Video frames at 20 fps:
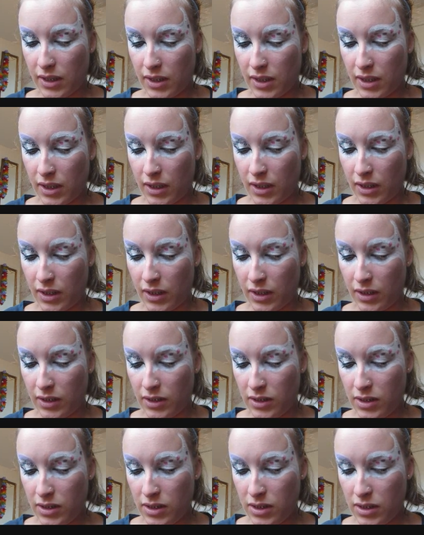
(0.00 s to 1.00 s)

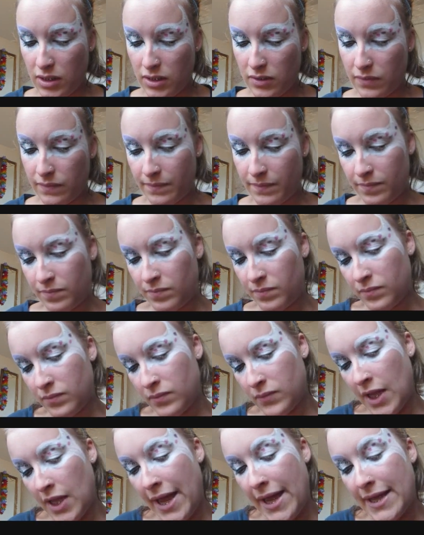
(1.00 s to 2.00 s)
in
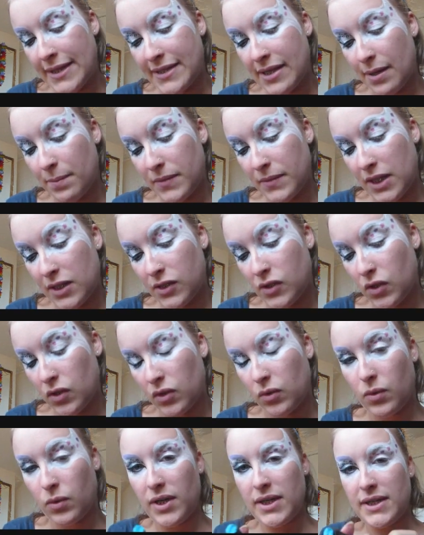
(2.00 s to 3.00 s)
Tempting
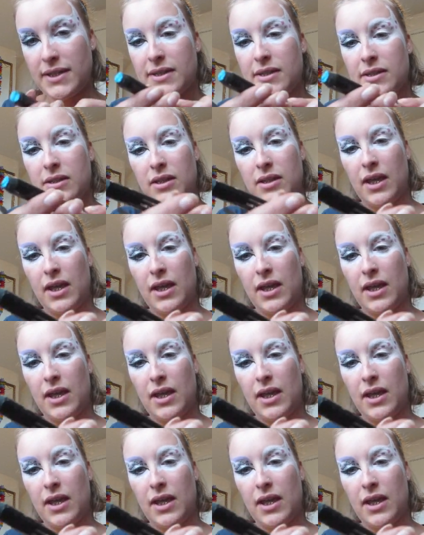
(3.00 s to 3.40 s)
Turquoise,